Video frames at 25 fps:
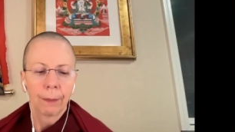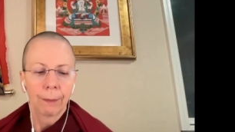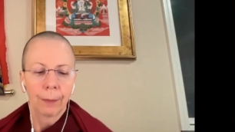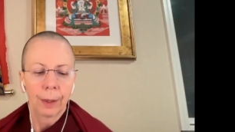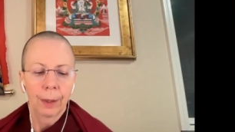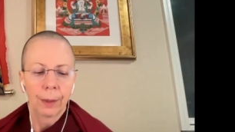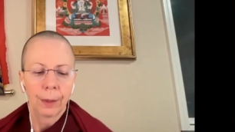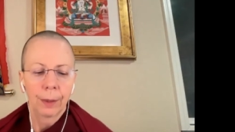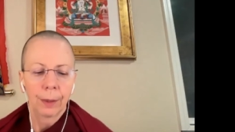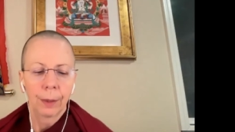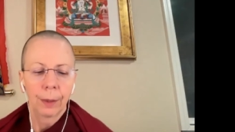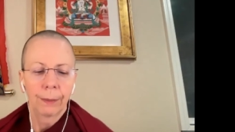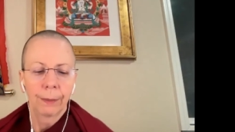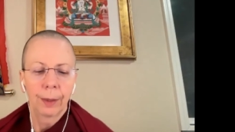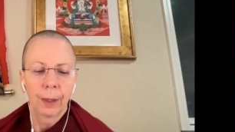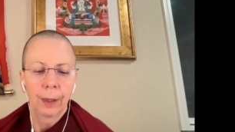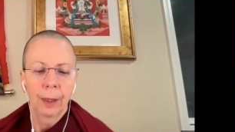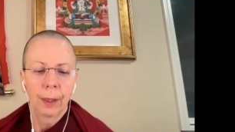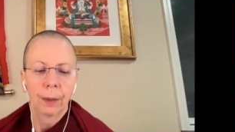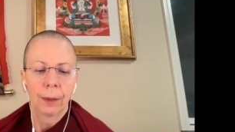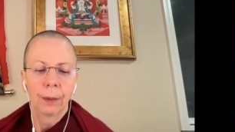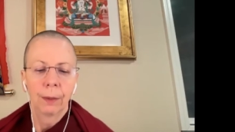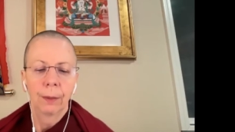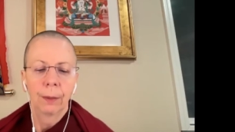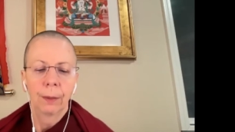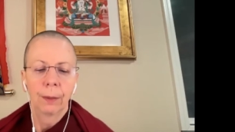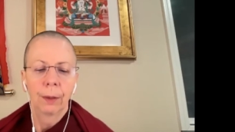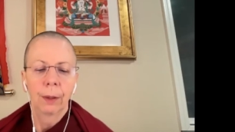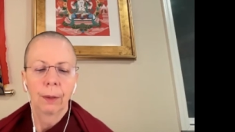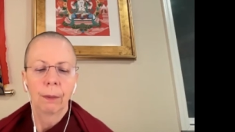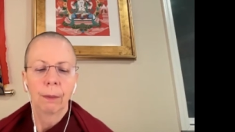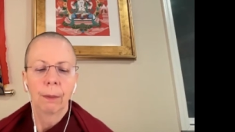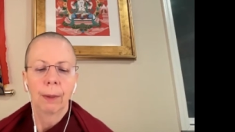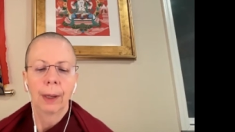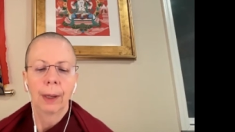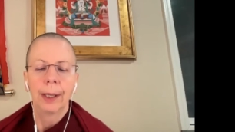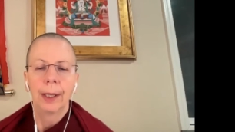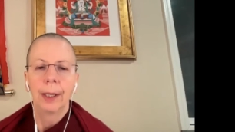Vajrasattva has this very
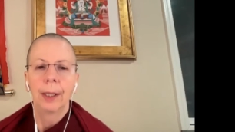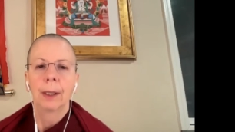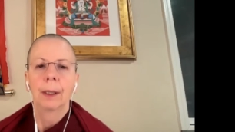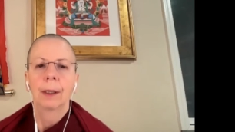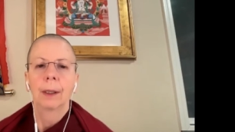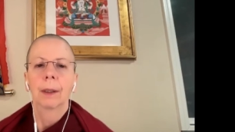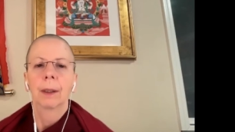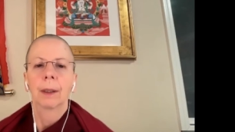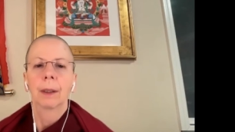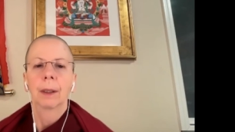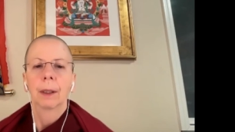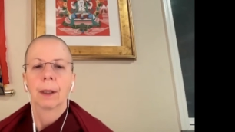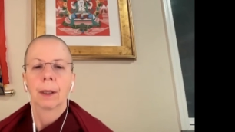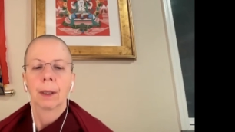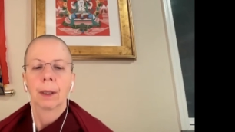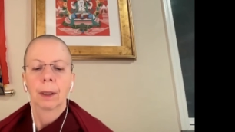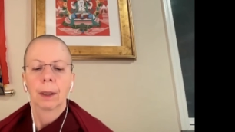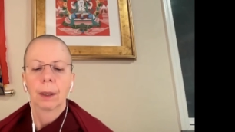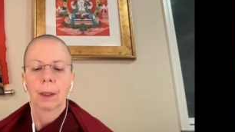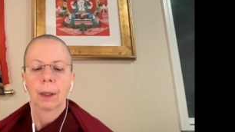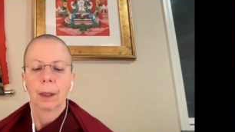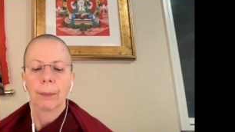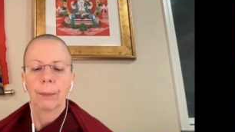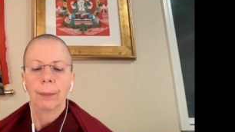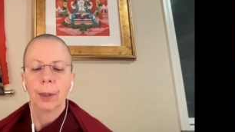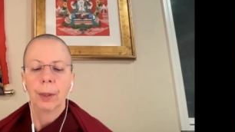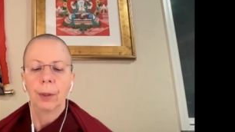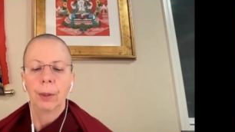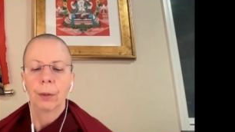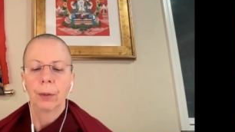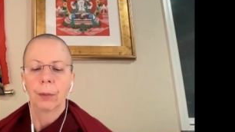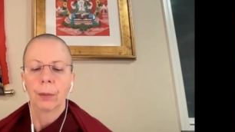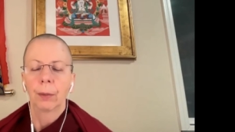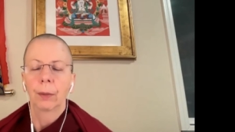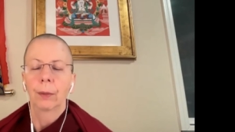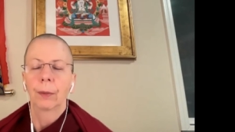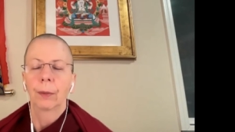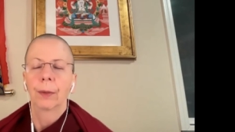radiant,
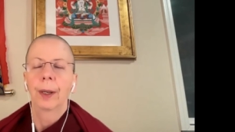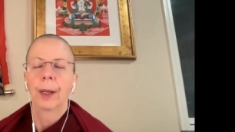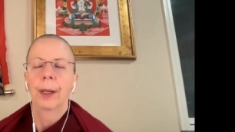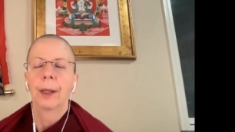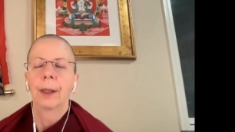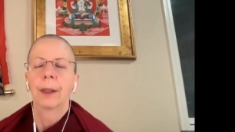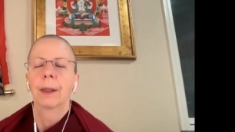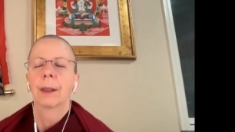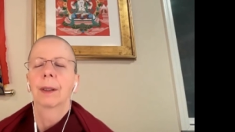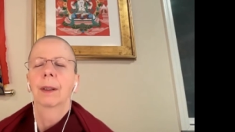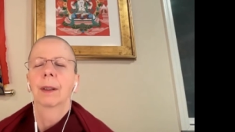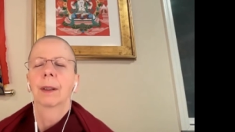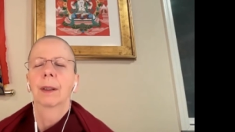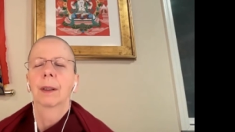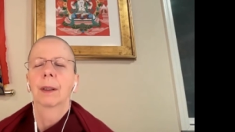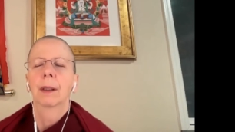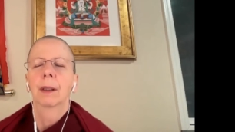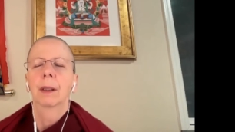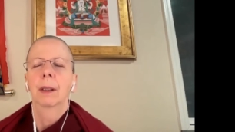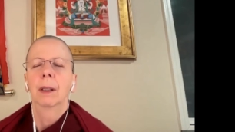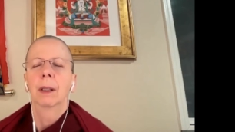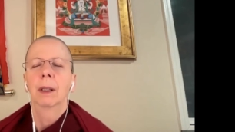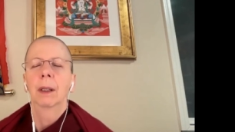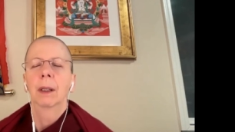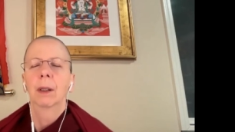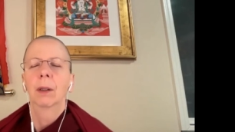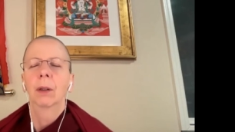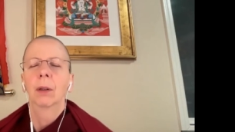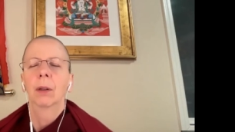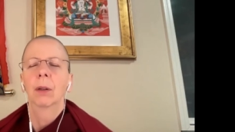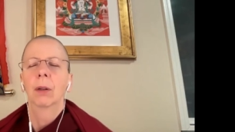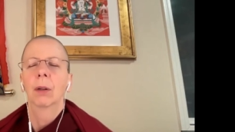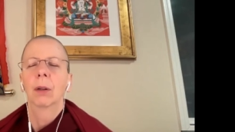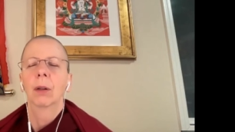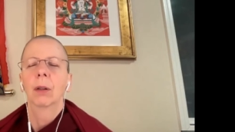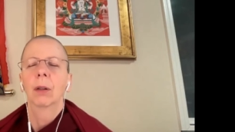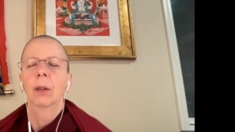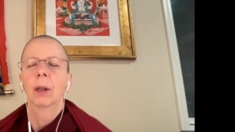beautiful face and
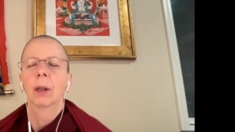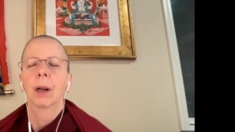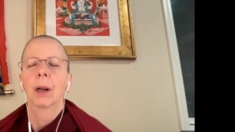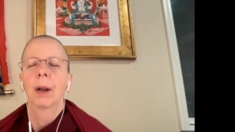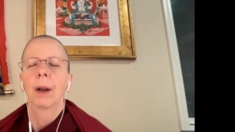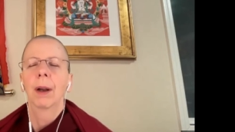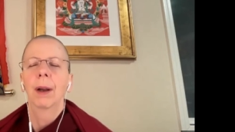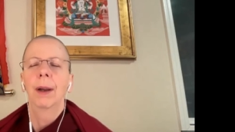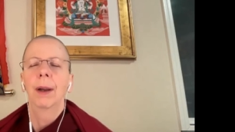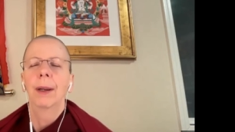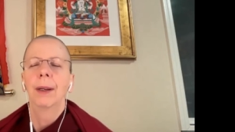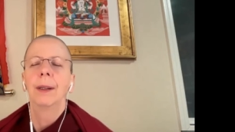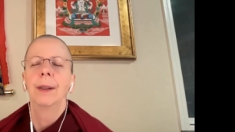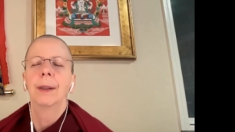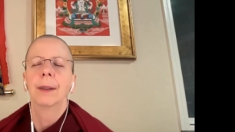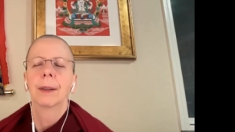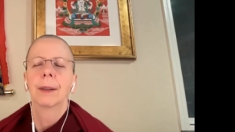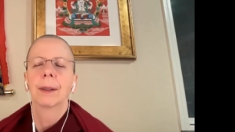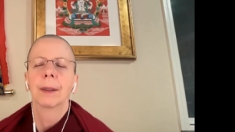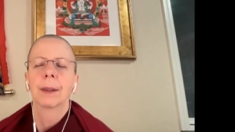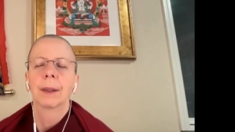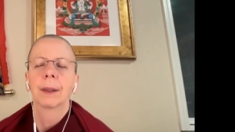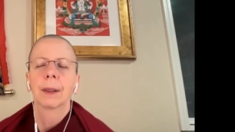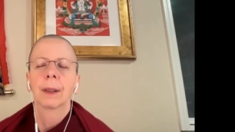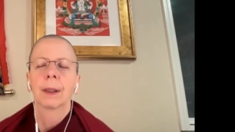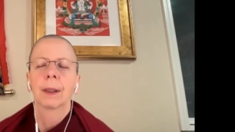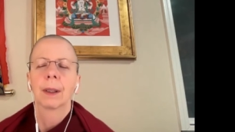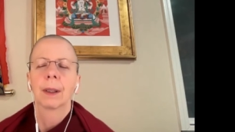long eyes